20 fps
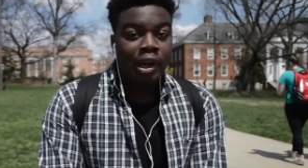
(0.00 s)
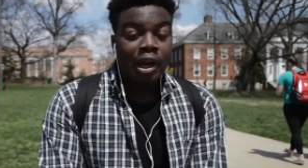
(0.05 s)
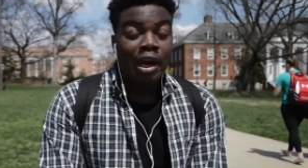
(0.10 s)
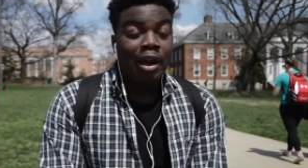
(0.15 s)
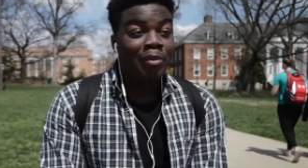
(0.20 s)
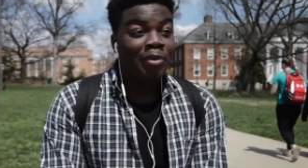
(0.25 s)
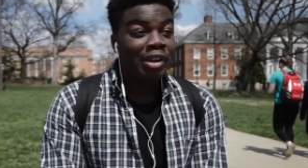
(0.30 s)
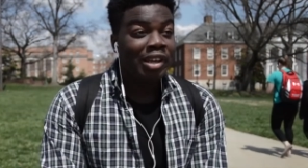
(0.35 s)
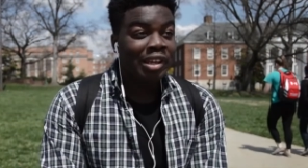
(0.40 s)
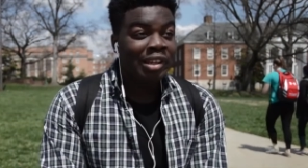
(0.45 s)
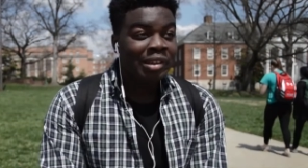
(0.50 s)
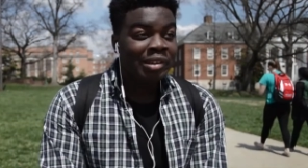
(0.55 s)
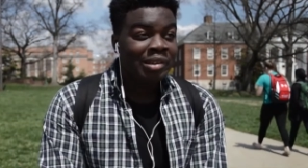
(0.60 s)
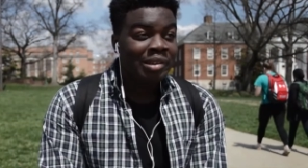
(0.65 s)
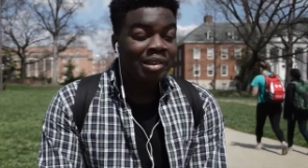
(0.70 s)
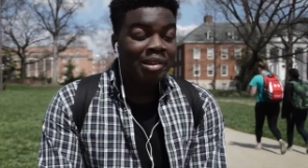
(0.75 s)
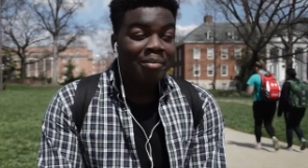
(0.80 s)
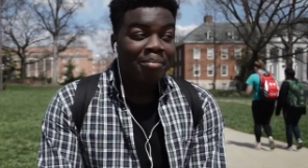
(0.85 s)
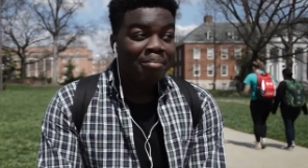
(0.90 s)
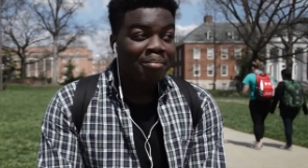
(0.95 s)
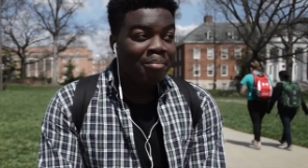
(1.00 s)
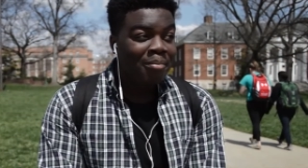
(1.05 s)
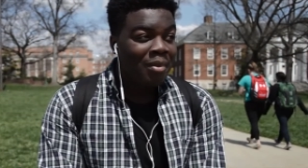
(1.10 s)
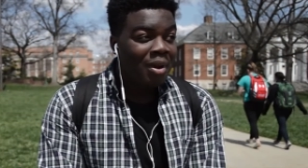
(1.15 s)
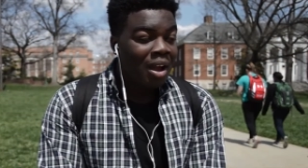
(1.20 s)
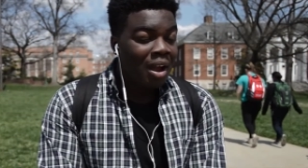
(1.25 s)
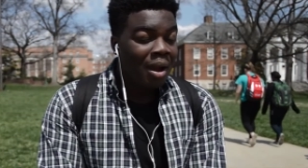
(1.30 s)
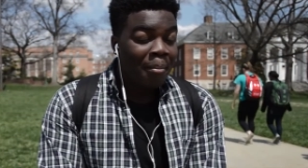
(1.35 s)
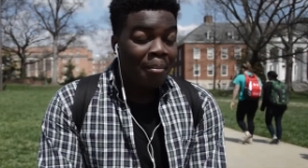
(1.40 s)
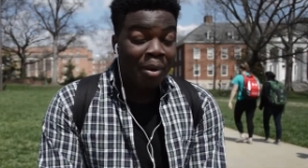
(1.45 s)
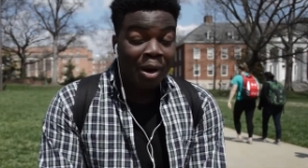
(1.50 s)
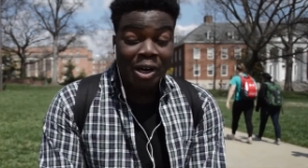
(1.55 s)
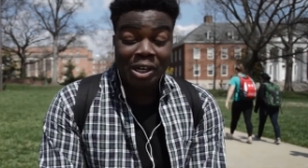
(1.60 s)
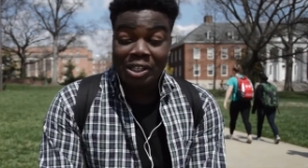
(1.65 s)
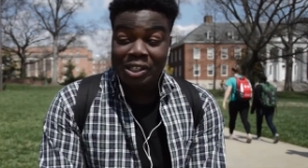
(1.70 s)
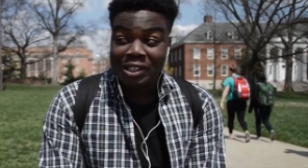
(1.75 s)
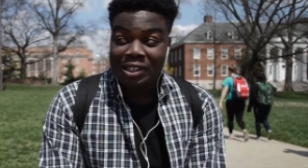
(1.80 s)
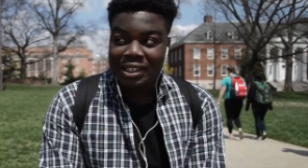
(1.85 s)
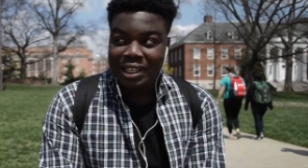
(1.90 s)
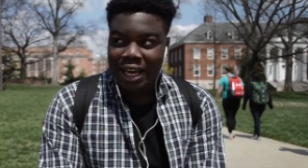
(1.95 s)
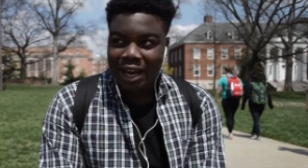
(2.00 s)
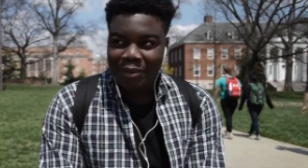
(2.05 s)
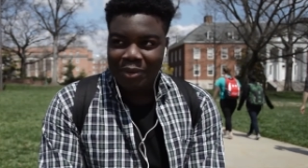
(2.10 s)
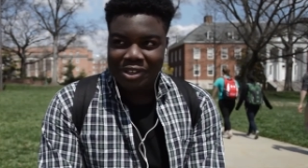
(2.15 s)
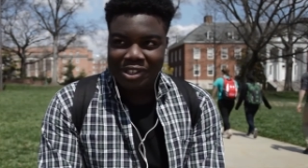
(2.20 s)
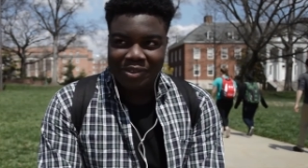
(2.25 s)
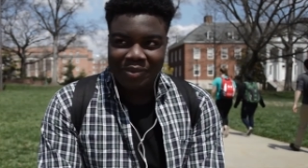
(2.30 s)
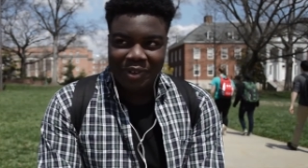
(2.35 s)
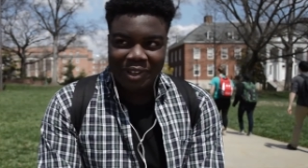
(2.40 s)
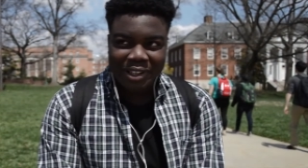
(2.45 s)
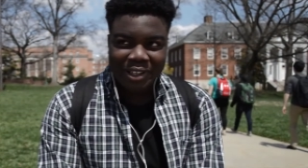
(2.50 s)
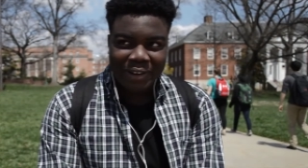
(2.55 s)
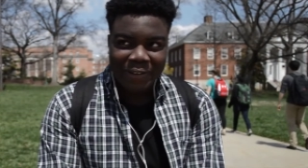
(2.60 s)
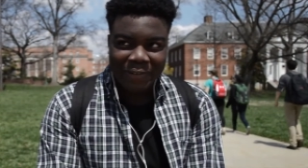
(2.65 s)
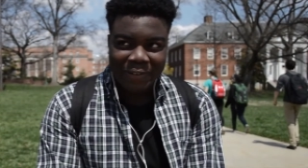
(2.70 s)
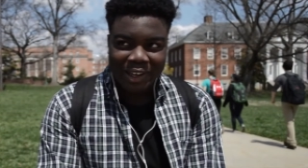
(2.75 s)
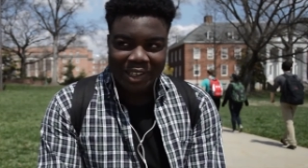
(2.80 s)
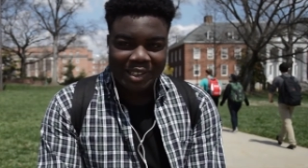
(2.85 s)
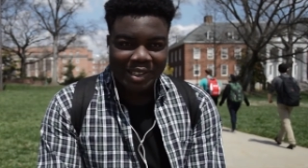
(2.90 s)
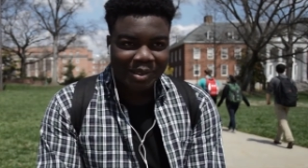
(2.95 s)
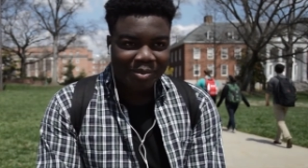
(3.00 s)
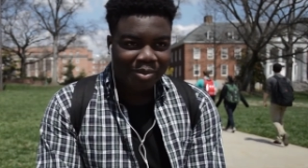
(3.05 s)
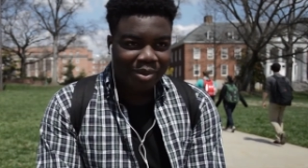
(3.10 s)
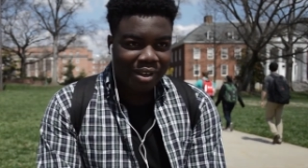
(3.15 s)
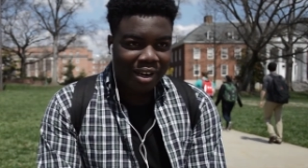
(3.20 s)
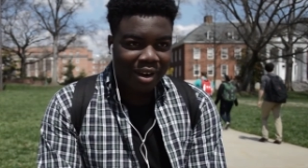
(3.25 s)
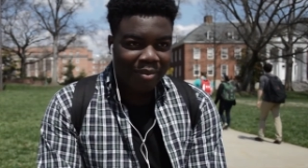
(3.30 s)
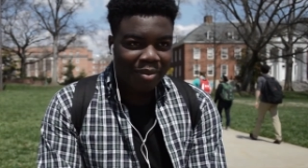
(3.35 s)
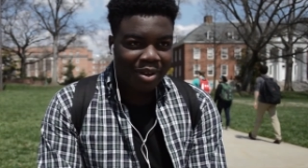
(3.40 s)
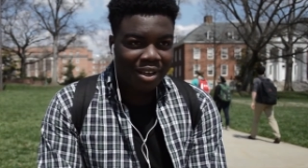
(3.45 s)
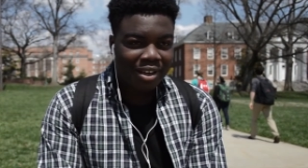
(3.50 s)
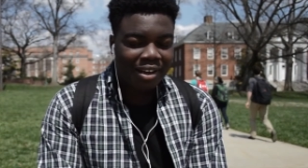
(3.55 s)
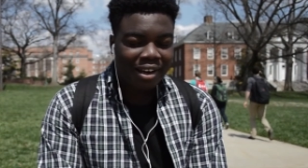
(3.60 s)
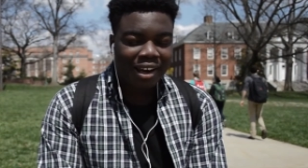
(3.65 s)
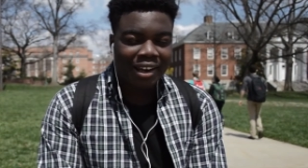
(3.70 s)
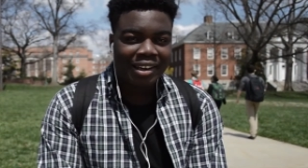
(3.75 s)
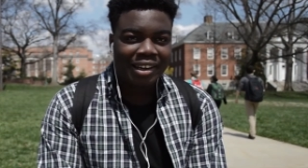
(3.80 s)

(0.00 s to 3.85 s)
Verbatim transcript: I mean, personally, I wasn't really affected, but I mean, I